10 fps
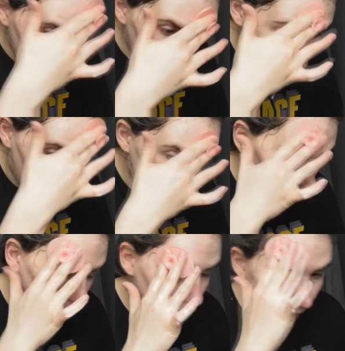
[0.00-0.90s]

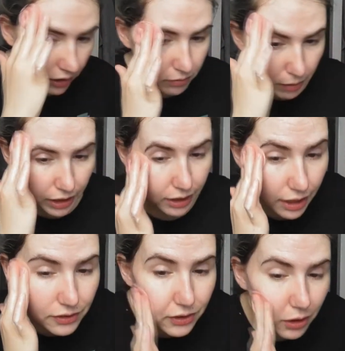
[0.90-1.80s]
Again, I find my
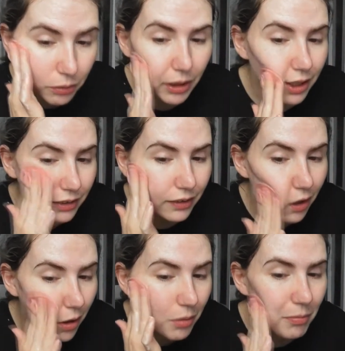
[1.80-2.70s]
cleanser works a
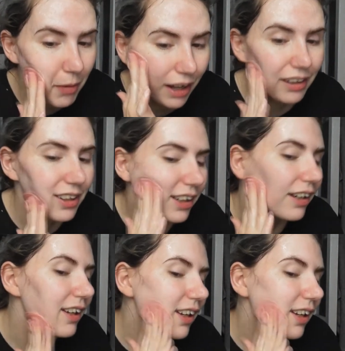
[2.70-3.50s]
lot better